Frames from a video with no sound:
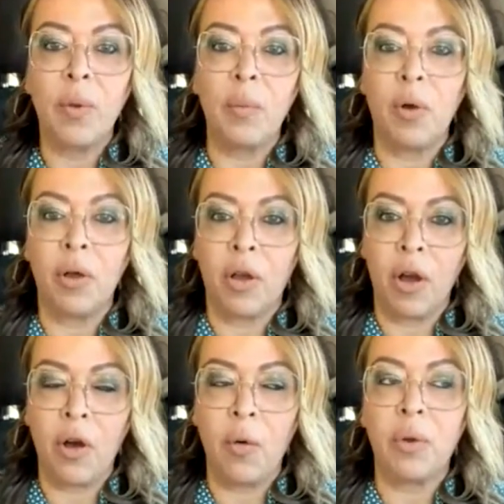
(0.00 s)
We will
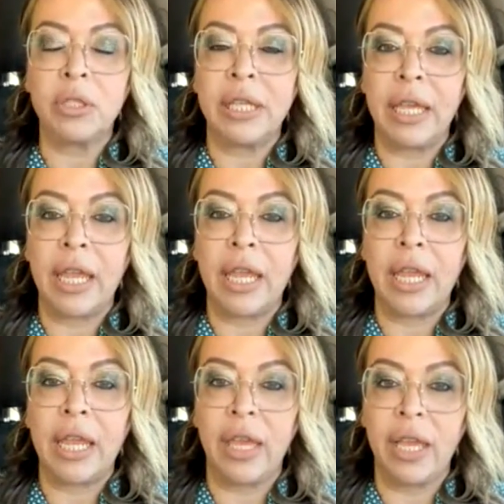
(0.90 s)
go, we'll take
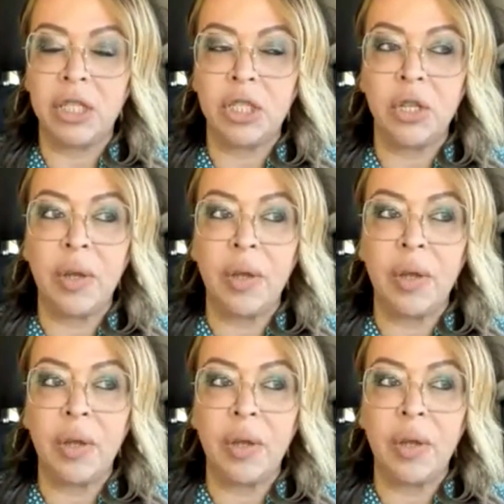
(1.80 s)
care of the issue.
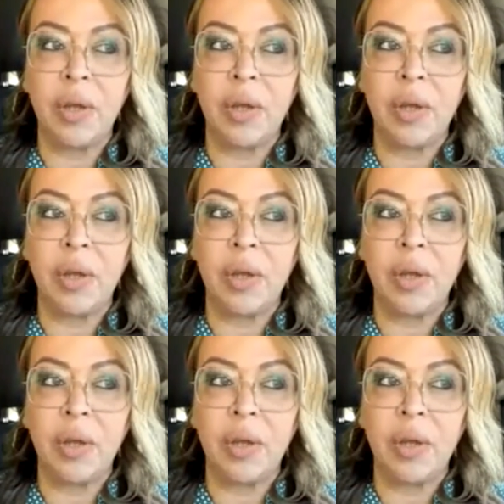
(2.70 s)
If we have to